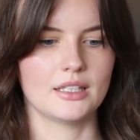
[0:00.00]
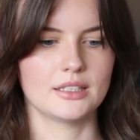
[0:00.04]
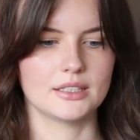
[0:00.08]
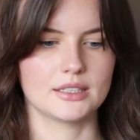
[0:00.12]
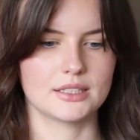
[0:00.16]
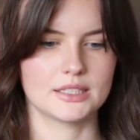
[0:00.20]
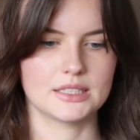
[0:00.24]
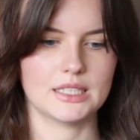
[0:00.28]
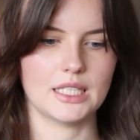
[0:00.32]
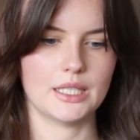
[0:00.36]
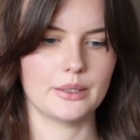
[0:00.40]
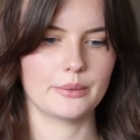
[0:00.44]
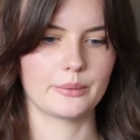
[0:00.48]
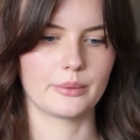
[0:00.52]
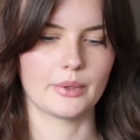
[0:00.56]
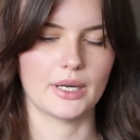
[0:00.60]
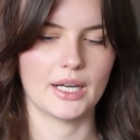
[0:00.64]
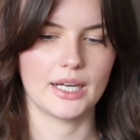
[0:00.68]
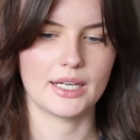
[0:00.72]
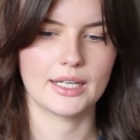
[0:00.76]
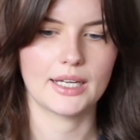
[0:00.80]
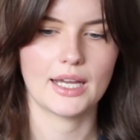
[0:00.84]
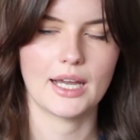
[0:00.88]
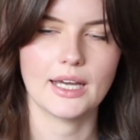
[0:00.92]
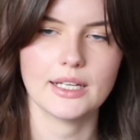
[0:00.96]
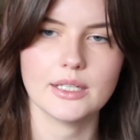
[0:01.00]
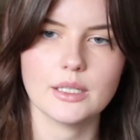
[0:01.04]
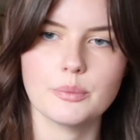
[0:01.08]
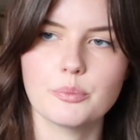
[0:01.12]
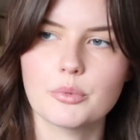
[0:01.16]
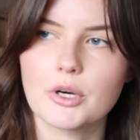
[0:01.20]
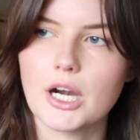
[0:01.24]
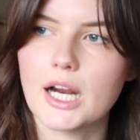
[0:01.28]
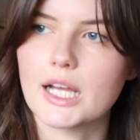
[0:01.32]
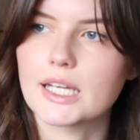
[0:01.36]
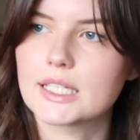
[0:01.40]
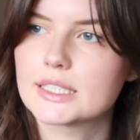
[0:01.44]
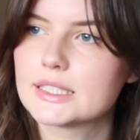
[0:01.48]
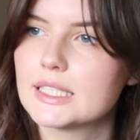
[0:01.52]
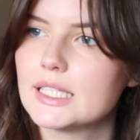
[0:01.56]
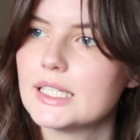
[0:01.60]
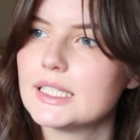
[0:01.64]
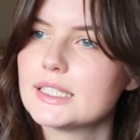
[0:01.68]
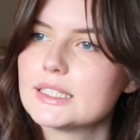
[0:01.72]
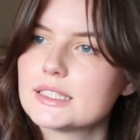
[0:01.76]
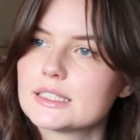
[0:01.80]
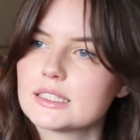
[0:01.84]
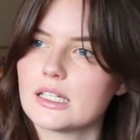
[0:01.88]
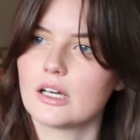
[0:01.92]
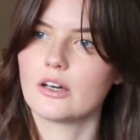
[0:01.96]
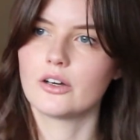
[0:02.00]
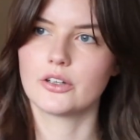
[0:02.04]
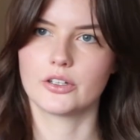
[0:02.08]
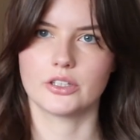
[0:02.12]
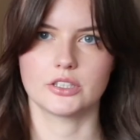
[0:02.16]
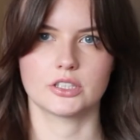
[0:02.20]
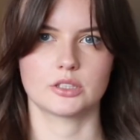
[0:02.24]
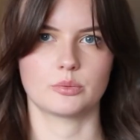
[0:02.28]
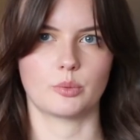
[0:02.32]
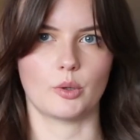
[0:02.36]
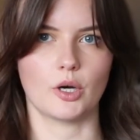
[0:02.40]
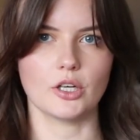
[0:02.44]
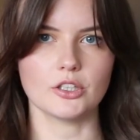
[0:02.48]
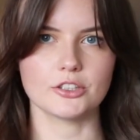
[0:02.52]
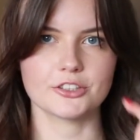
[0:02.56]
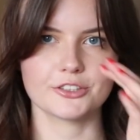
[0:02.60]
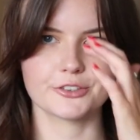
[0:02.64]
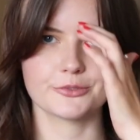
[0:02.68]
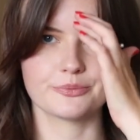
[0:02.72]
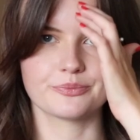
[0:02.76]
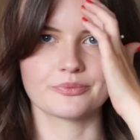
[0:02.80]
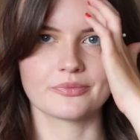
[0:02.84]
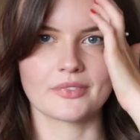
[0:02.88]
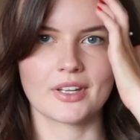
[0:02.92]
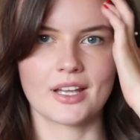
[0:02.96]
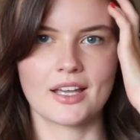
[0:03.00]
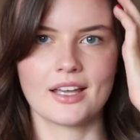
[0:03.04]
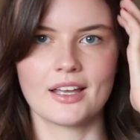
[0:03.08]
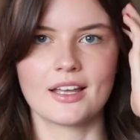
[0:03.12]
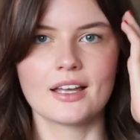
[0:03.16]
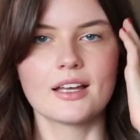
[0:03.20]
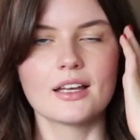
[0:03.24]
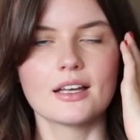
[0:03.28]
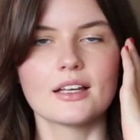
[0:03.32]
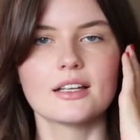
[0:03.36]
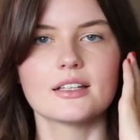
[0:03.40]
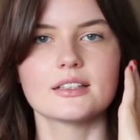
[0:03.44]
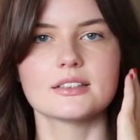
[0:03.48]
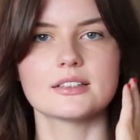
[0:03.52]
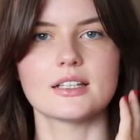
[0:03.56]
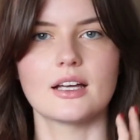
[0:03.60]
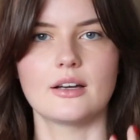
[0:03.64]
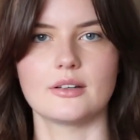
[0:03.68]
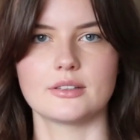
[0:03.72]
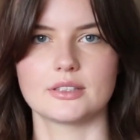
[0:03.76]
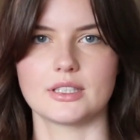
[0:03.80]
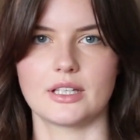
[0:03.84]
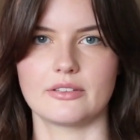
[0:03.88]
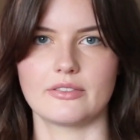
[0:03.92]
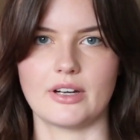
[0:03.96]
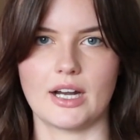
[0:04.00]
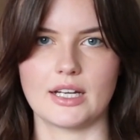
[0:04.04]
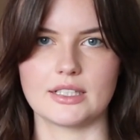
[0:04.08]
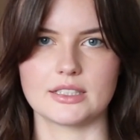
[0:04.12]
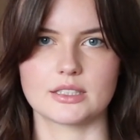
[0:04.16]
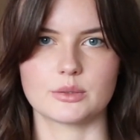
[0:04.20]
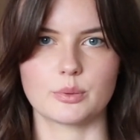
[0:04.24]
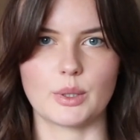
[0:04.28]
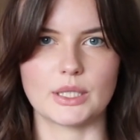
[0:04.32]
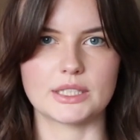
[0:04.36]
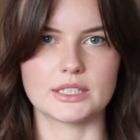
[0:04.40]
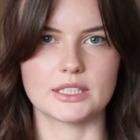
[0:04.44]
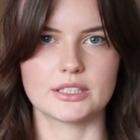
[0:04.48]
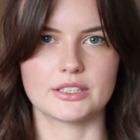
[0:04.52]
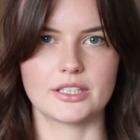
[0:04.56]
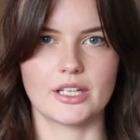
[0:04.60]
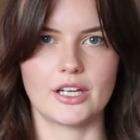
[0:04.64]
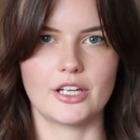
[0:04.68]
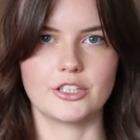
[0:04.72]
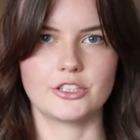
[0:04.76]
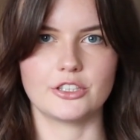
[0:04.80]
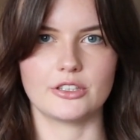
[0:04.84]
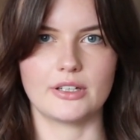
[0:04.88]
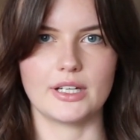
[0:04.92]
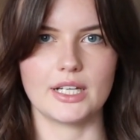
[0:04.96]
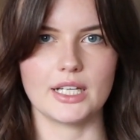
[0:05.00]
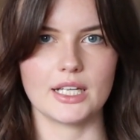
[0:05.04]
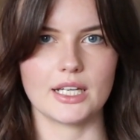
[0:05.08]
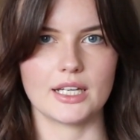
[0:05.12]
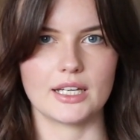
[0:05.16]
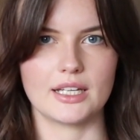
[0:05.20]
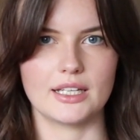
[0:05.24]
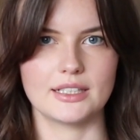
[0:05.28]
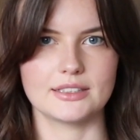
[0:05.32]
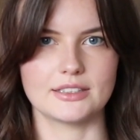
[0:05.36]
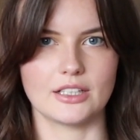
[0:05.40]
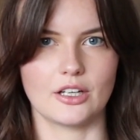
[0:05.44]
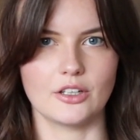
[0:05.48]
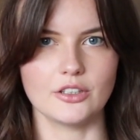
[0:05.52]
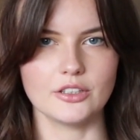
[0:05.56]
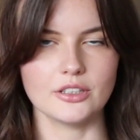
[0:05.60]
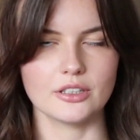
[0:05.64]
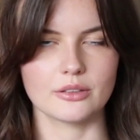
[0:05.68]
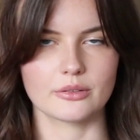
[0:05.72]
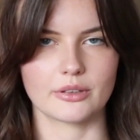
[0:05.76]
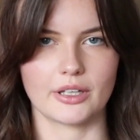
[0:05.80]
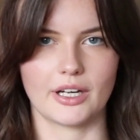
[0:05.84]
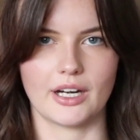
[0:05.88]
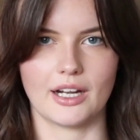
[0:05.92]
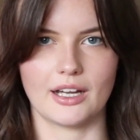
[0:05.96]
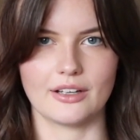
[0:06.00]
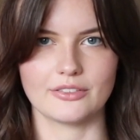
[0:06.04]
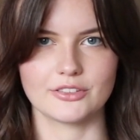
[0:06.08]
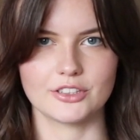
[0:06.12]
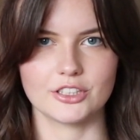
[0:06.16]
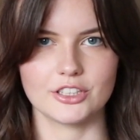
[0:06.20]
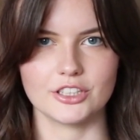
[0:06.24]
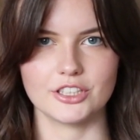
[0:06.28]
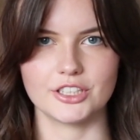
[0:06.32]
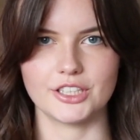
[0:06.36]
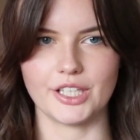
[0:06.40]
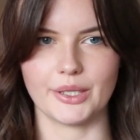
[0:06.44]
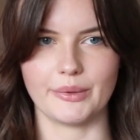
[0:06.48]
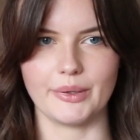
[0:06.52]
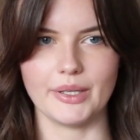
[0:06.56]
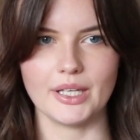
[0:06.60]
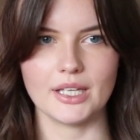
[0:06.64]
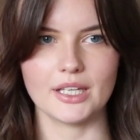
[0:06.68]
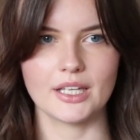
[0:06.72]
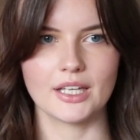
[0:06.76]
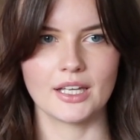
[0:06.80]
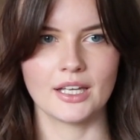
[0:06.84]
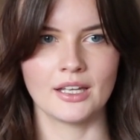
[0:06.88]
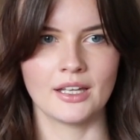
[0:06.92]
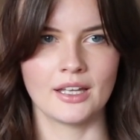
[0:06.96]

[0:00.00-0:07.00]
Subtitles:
So I had a practice on a swatch. So I was like, right, sweater surgery is on, I'm going to have to just do it.